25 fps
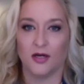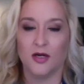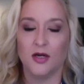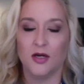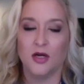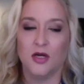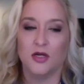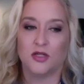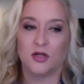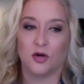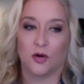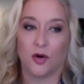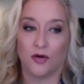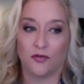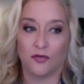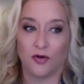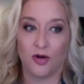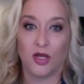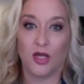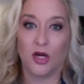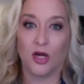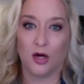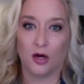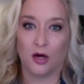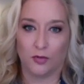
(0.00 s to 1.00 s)
So every
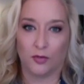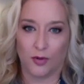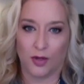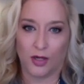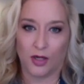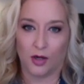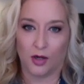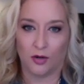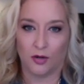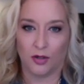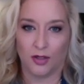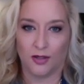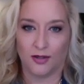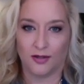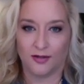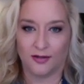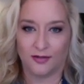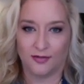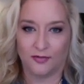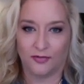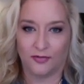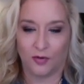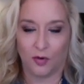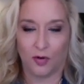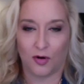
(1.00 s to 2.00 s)
year we go to
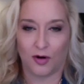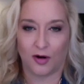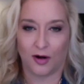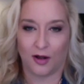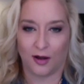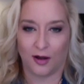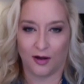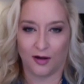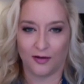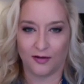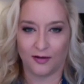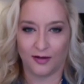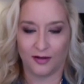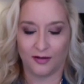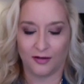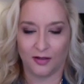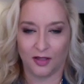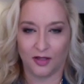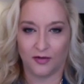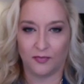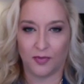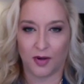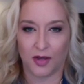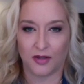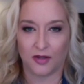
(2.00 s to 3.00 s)
Florida and
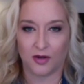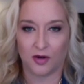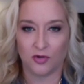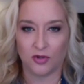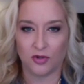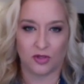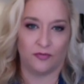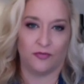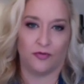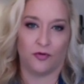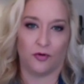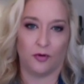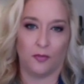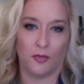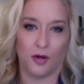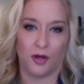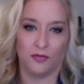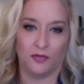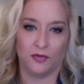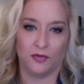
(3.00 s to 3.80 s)
live by the ocean for a month.